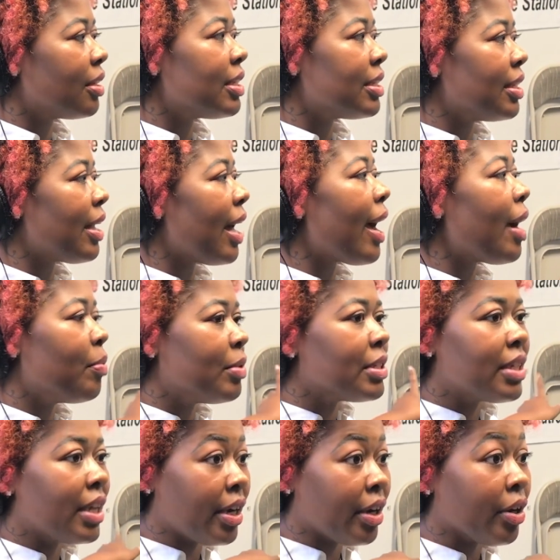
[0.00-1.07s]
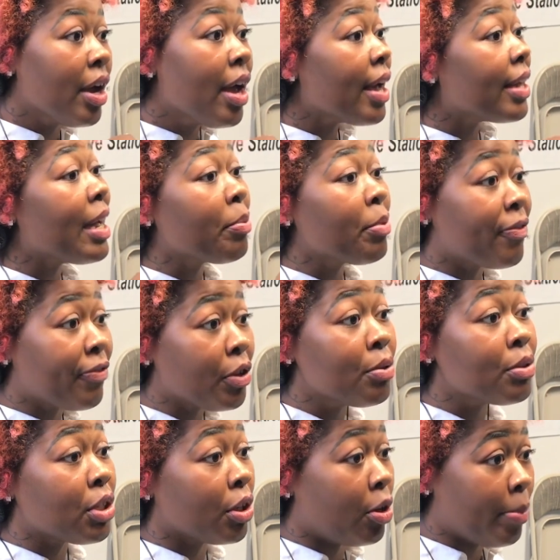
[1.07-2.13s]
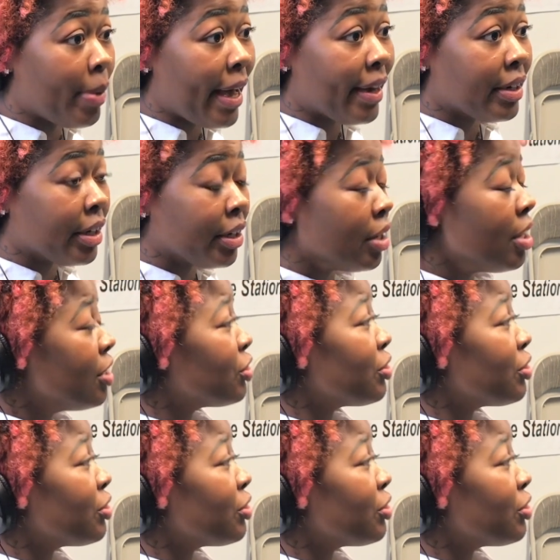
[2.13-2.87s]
listen, I was there and I refuse to go back there.